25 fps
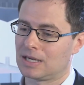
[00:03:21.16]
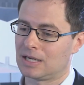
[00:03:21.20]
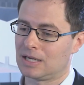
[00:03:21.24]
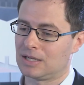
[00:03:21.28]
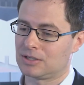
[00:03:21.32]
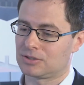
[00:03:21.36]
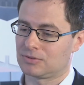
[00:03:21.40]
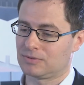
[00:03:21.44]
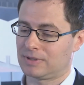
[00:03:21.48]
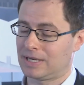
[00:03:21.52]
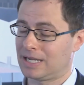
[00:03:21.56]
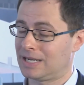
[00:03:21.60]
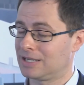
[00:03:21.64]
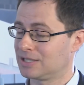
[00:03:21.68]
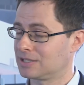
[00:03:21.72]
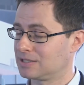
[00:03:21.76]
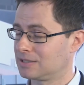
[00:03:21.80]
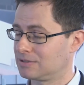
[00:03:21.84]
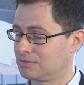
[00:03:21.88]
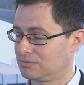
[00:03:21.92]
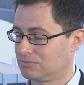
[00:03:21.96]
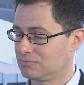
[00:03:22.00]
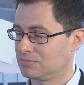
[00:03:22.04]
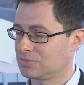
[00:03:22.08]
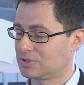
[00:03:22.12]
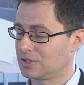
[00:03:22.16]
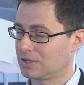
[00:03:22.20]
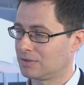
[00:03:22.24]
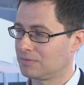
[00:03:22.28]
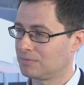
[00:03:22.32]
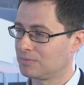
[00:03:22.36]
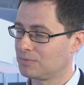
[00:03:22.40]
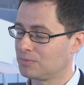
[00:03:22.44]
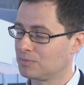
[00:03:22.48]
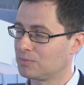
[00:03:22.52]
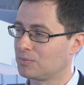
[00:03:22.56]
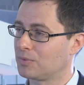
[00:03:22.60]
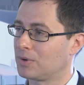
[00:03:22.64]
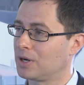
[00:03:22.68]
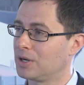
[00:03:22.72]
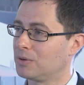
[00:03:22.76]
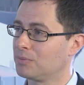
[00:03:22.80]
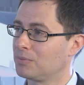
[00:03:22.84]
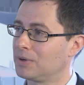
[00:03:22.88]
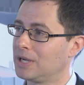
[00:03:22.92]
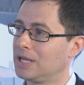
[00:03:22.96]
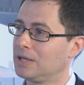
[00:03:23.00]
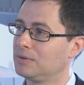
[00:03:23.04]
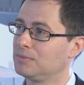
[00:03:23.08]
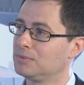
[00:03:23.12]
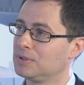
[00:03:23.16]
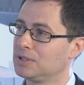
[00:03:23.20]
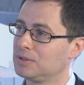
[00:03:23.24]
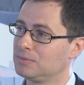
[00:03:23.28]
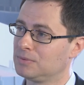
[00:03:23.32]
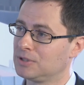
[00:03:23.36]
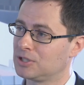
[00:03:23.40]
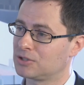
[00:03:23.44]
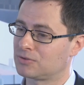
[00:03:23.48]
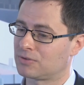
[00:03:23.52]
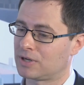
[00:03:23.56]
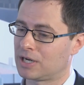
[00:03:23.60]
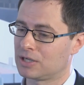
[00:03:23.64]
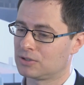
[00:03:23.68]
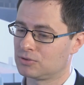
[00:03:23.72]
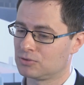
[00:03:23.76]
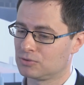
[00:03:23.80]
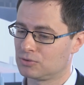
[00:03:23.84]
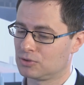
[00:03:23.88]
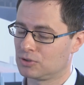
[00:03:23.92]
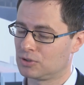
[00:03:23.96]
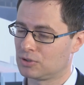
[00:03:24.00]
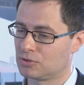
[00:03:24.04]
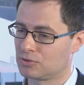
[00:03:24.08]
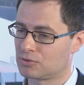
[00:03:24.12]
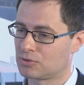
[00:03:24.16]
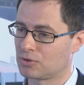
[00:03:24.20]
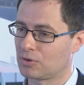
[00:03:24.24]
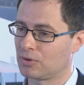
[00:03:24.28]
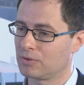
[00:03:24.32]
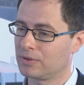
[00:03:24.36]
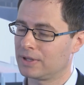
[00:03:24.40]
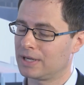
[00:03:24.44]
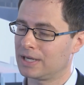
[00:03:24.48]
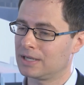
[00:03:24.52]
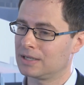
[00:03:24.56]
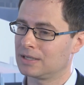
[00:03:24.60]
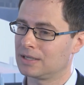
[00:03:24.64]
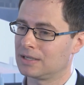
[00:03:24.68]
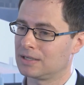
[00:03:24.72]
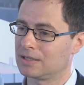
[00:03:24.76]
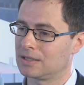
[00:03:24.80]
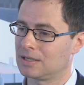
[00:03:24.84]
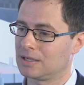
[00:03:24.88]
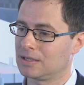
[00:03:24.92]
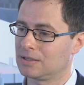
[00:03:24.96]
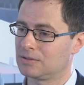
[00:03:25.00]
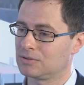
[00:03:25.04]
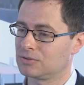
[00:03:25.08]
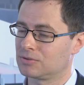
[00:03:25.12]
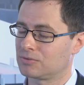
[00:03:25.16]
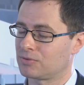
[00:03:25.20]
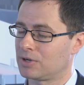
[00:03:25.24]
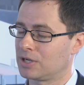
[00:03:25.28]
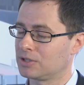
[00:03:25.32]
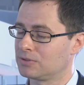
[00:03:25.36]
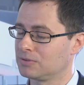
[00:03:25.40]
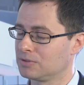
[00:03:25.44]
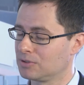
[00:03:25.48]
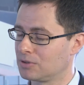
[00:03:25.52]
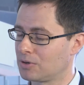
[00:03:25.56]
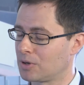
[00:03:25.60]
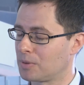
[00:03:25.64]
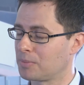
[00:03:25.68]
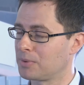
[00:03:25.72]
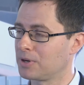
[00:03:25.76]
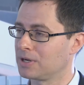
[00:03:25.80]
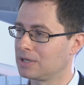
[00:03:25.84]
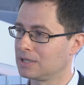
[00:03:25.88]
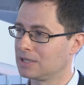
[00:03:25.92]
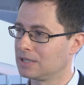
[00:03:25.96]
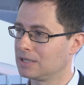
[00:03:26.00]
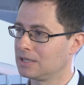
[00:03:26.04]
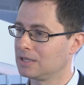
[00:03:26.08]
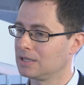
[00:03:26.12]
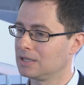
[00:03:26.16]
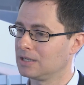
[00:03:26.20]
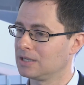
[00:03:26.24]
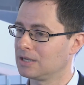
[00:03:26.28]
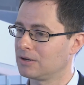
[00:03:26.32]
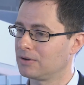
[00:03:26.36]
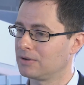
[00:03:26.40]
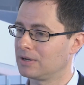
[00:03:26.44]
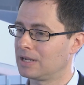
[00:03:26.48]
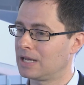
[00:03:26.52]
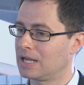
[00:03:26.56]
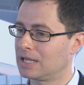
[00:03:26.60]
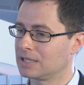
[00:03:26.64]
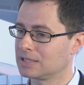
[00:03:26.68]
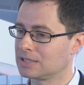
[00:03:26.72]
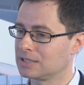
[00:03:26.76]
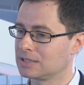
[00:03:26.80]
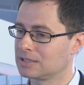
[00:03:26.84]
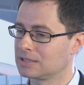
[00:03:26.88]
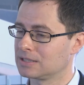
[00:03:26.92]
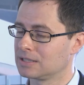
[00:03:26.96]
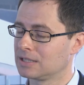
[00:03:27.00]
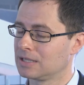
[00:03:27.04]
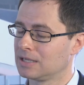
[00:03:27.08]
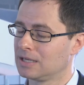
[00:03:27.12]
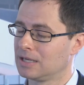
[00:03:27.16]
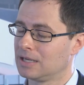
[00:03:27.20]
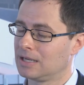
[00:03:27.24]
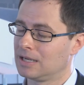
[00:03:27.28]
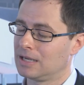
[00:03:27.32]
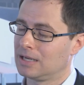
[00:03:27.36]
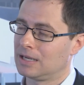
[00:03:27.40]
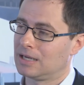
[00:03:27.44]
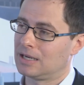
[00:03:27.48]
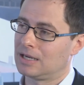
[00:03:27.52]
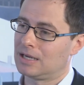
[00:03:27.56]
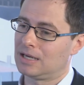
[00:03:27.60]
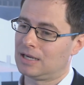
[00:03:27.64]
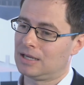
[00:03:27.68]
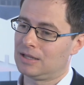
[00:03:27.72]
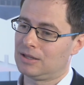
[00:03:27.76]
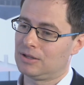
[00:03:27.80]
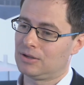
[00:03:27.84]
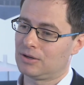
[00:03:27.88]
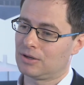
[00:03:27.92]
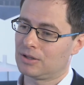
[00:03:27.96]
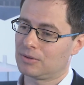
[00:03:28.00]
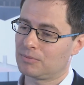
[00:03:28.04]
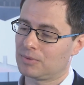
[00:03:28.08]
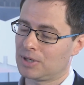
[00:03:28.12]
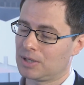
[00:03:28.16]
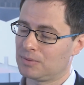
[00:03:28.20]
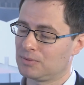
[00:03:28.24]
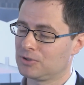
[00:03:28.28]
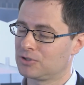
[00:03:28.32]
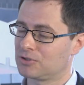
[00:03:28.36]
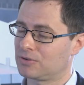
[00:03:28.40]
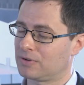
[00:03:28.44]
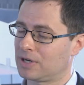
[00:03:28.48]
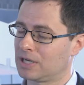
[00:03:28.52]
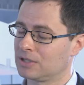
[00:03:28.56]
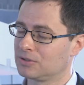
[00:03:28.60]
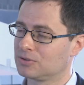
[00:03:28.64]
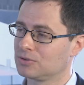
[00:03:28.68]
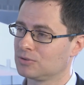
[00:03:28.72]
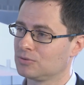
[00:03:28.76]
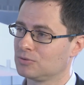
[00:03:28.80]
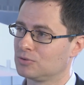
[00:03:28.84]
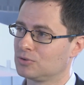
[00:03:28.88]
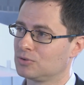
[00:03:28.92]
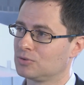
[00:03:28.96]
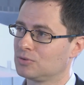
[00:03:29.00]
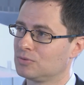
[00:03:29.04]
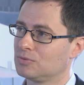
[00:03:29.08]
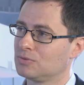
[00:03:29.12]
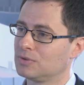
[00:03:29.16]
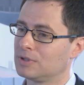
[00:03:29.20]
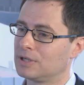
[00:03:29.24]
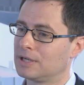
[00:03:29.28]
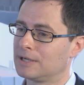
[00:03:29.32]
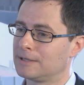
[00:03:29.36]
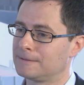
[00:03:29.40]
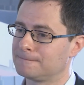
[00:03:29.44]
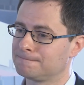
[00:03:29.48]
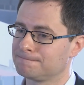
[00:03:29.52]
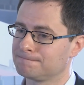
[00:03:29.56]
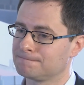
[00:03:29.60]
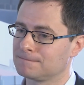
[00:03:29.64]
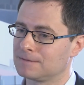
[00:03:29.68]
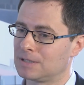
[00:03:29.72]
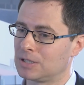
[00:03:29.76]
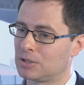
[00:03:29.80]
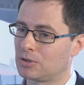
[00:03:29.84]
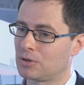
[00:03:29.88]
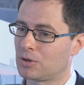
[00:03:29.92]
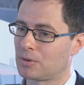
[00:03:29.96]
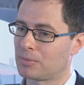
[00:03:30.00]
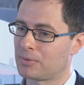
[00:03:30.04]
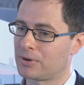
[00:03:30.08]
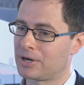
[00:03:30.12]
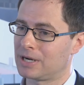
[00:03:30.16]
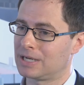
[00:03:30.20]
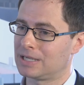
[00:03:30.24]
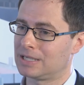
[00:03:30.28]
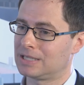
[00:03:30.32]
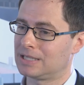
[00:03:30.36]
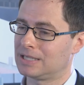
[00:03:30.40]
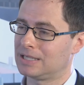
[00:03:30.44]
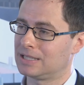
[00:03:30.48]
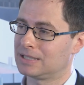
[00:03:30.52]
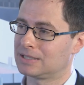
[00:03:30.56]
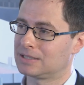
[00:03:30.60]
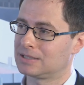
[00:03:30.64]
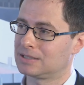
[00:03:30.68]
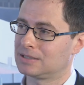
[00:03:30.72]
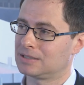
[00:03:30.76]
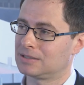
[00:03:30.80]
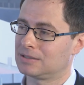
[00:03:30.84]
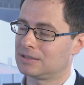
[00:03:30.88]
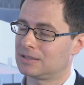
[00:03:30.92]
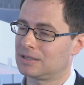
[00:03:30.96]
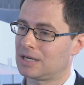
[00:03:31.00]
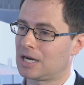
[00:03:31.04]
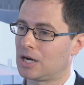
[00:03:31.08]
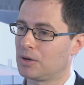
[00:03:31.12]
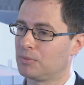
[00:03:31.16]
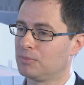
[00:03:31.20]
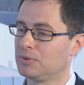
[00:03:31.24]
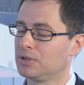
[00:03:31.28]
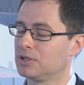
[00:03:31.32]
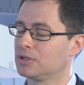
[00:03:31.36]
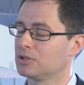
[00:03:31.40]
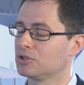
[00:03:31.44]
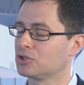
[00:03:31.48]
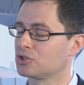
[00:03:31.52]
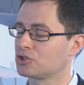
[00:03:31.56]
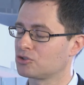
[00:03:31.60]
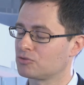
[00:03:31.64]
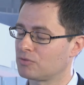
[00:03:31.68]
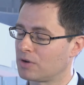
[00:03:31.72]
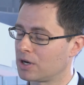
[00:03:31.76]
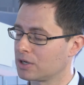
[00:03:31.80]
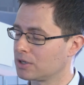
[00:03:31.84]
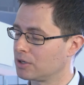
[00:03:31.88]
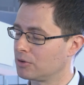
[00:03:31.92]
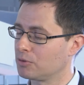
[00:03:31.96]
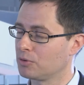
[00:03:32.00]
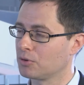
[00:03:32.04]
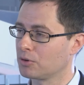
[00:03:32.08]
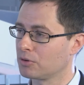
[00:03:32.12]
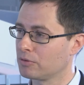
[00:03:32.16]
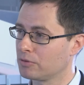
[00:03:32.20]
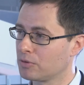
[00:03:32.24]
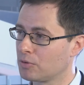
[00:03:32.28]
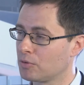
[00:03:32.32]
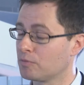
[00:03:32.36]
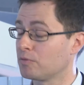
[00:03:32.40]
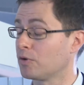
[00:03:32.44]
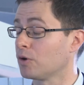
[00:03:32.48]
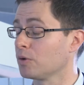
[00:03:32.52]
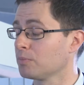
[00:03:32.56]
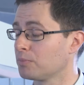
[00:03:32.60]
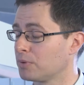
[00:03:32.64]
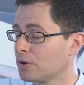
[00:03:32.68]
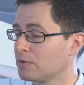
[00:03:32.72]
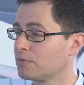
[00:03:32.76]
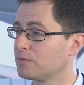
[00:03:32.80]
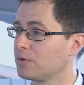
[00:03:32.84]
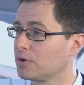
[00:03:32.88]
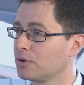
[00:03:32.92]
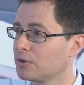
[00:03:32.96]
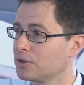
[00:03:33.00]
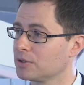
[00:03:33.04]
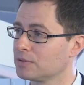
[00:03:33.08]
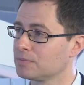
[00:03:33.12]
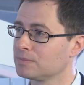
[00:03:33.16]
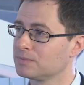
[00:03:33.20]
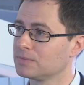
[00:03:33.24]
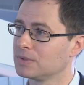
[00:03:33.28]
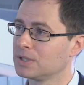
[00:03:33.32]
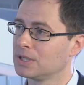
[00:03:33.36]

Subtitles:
So that is sort of one way we try to control that and try to incorporate it in our analysis. The other way we try to incorporate it is how we construct our overall portfolio.